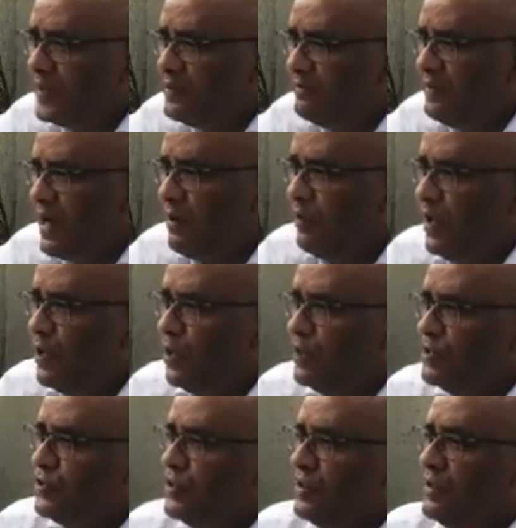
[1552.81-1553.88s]
of
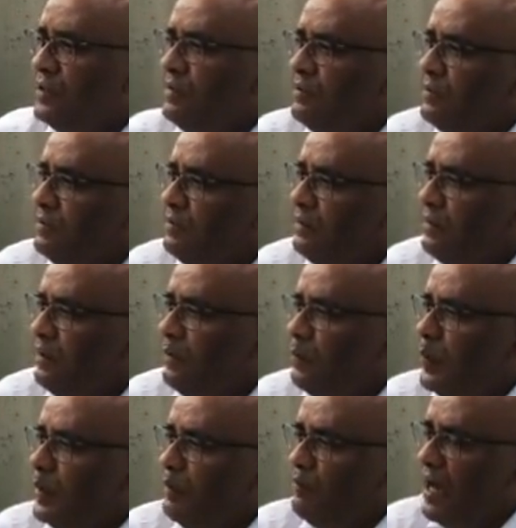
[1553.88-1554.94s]
Agriculture
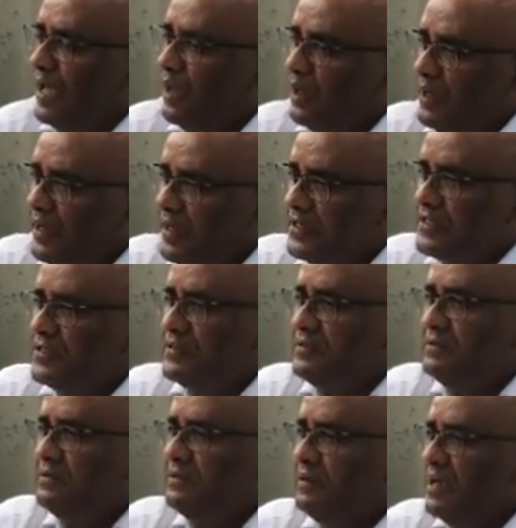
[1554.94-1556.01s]
regulates
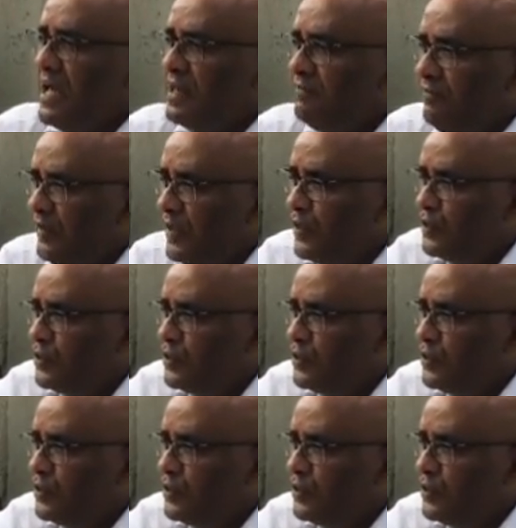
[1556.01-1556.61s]
catfish,